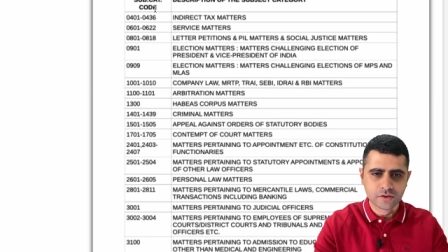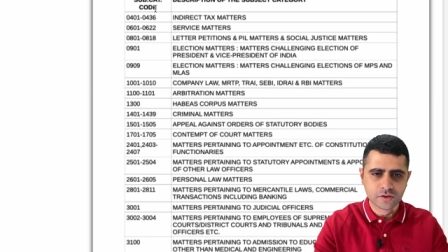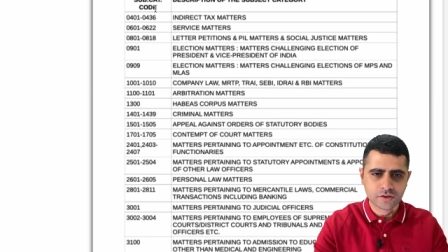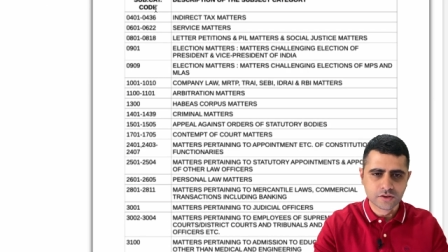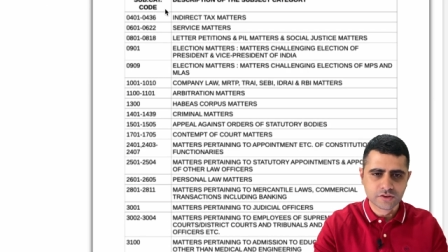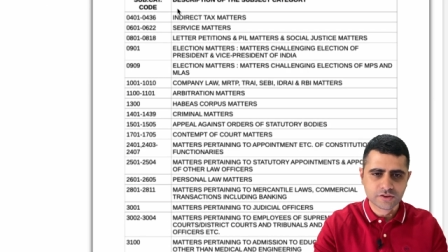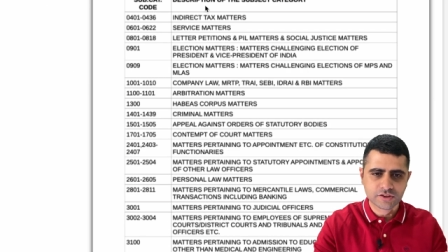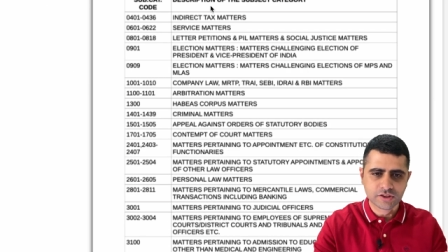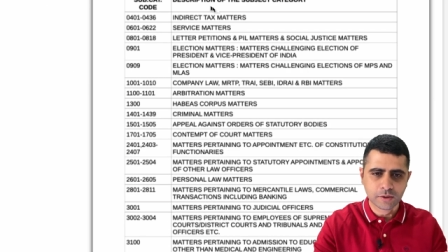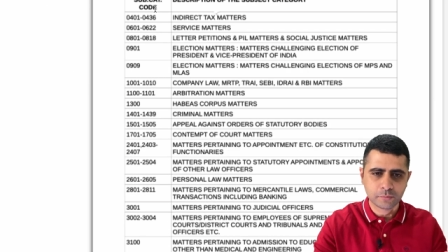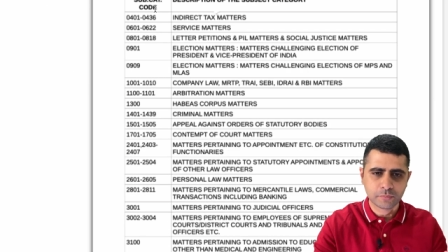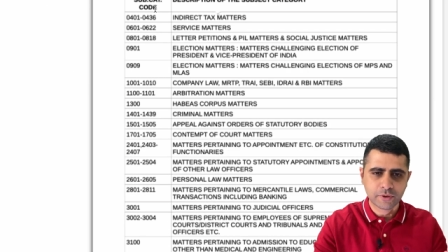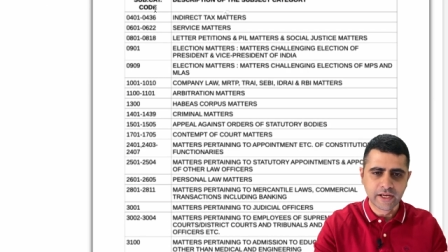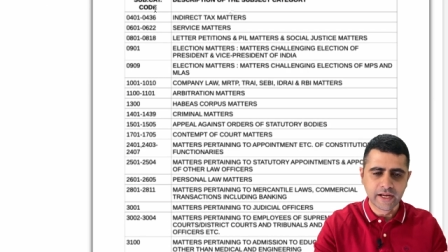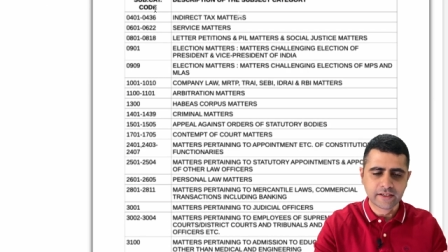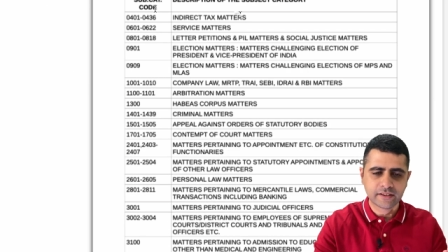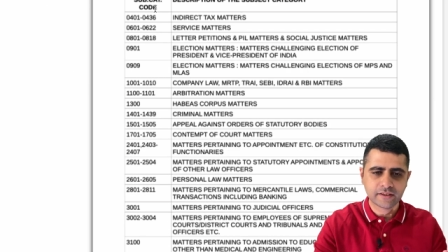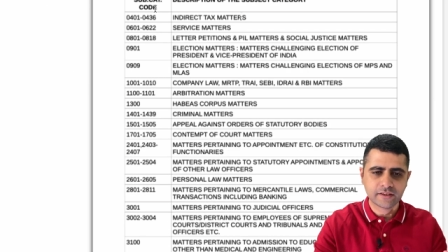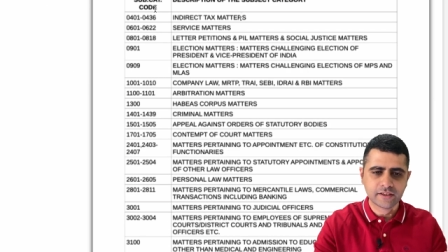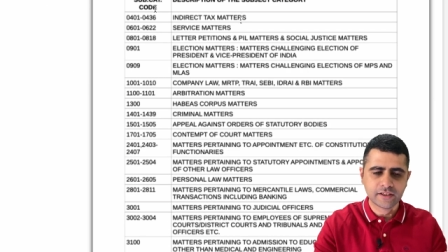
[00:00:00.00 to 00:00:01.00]

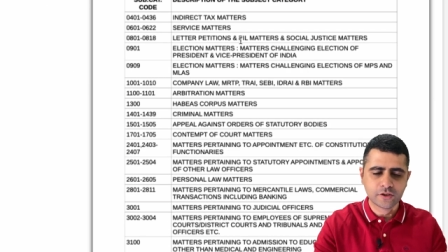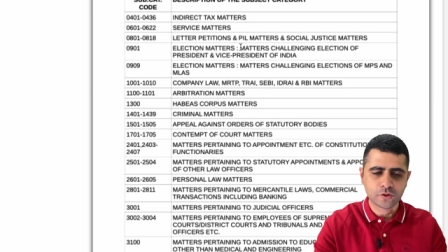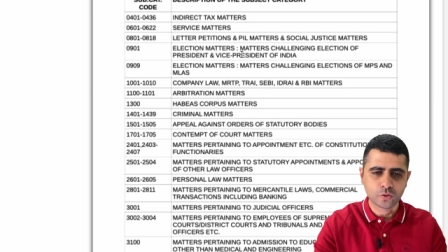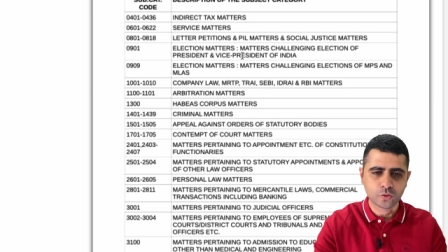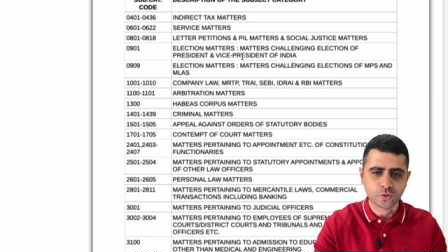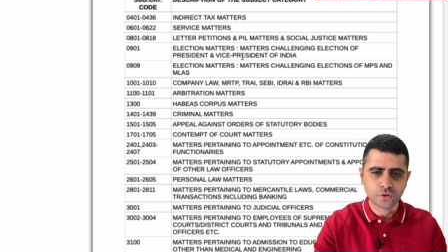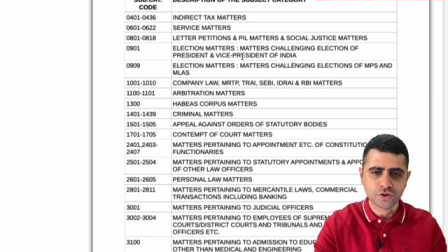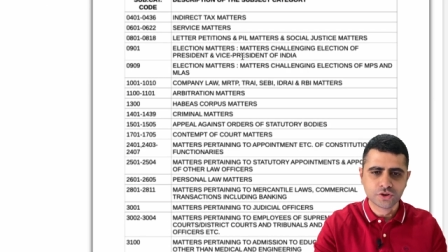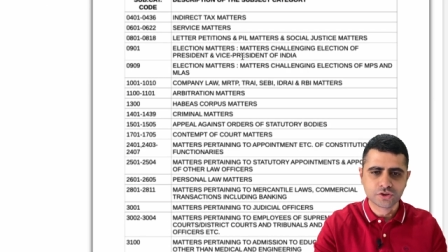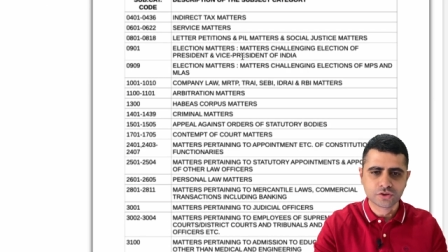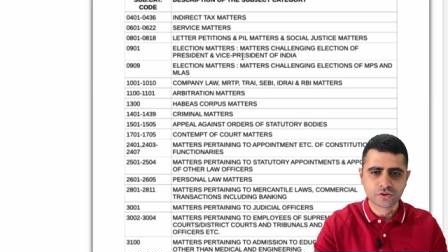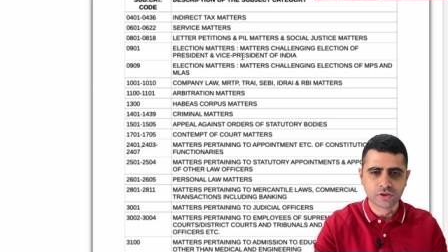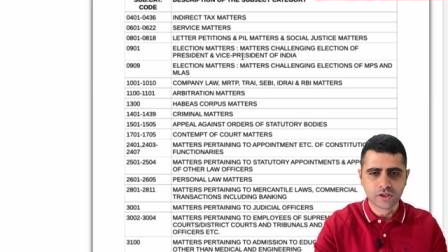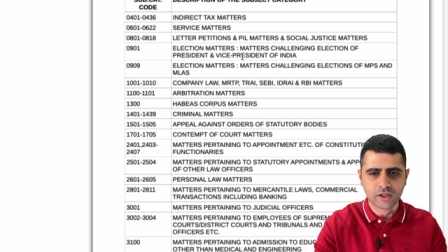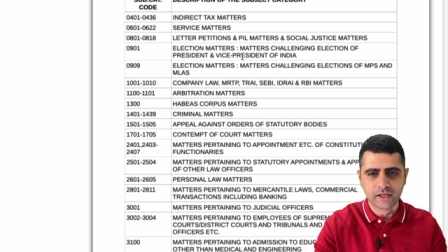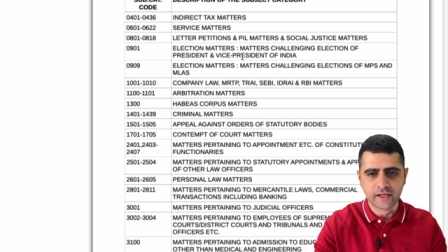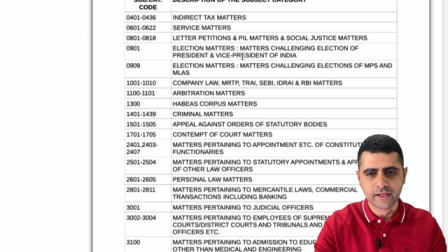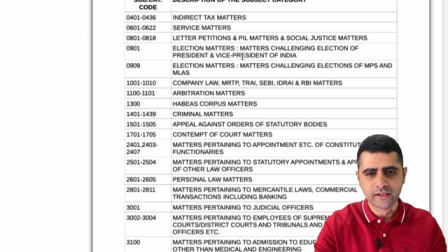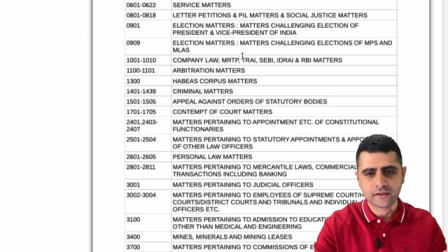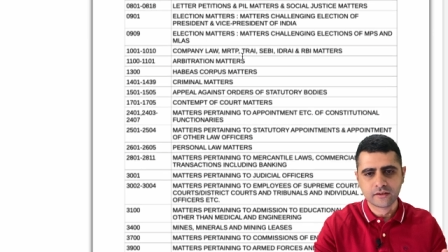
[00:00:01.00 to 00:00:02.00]
subcategory codes
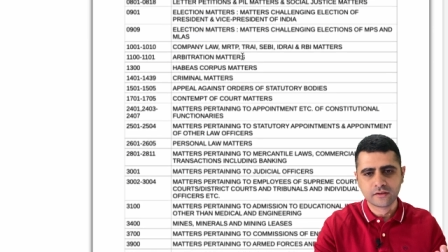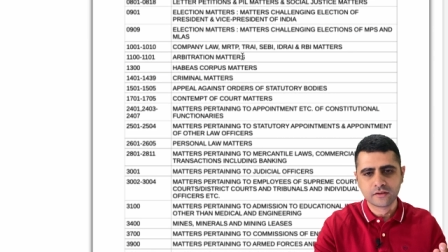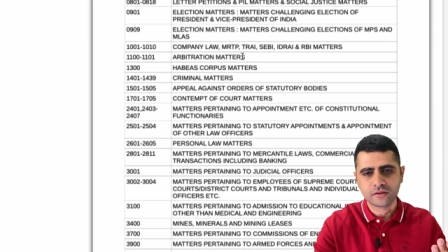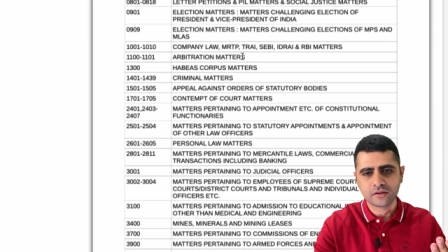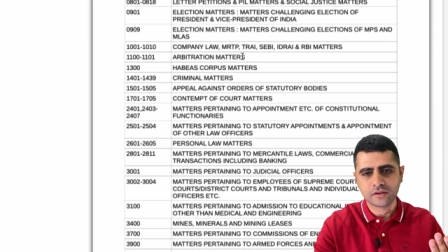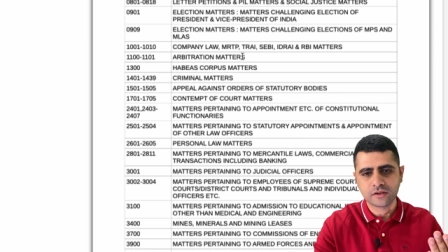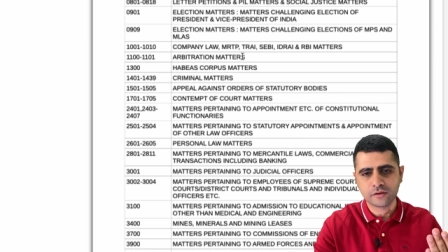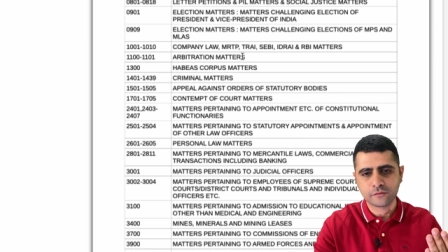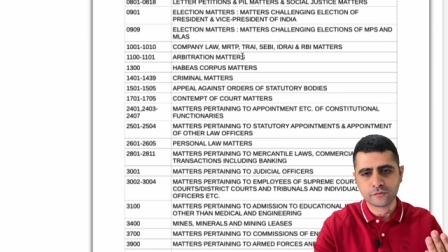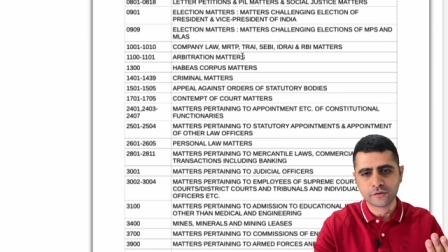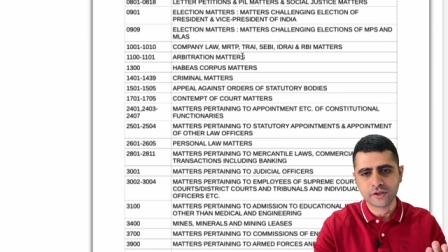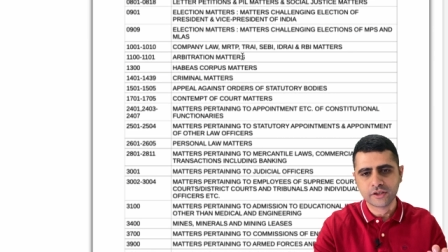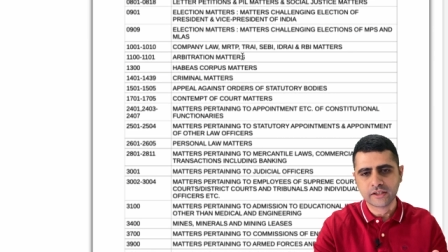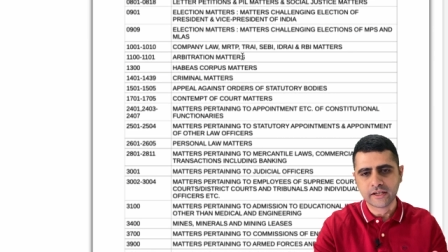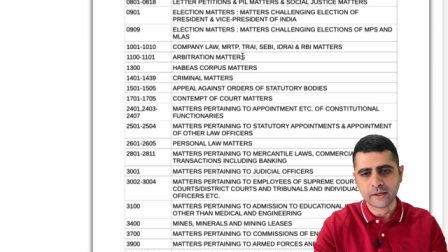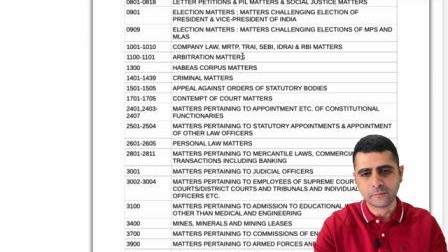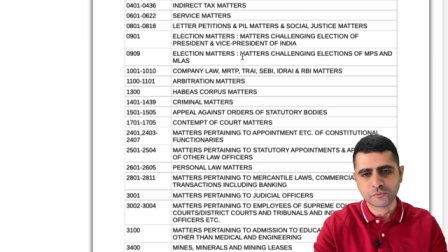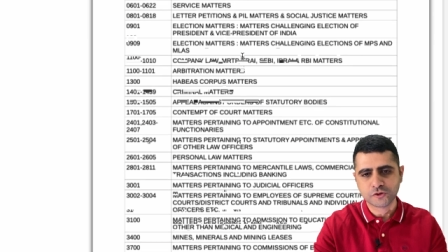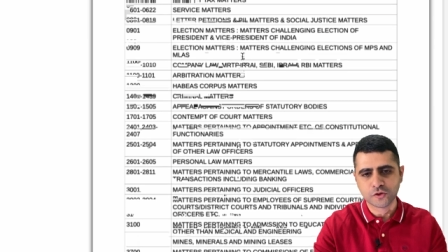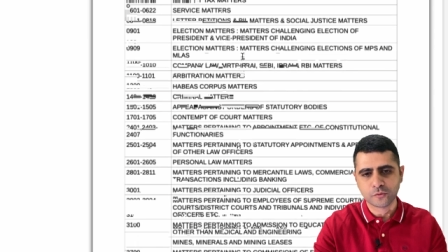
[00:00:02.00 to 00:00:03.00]
and the different
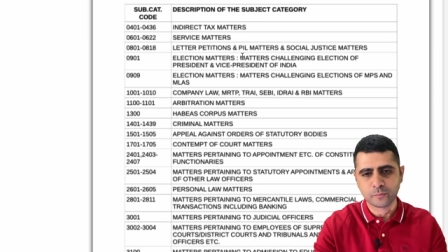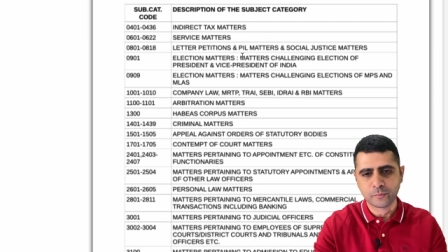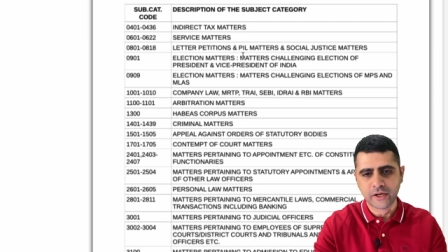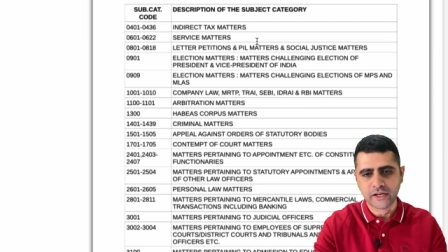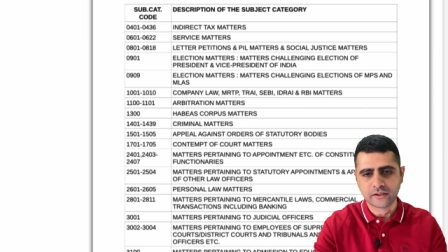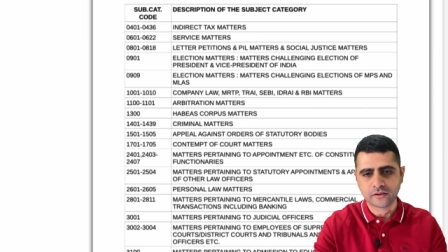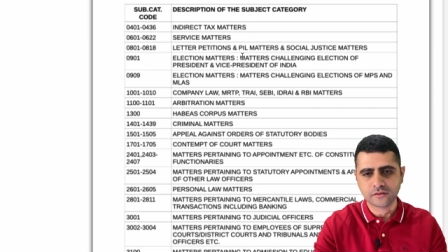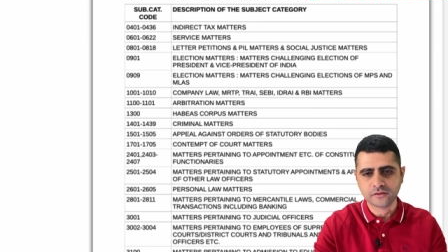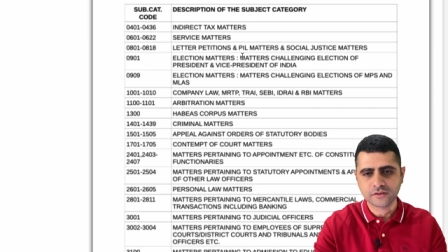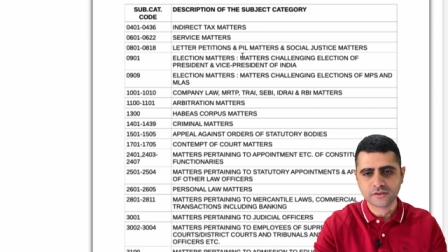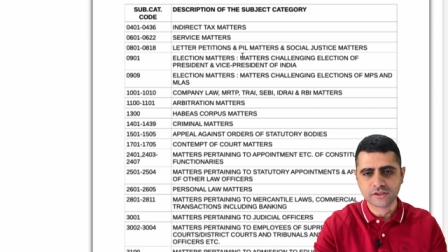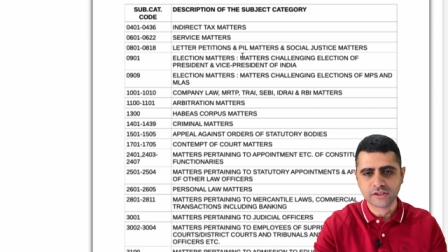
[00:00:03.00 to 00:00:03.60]
types of matters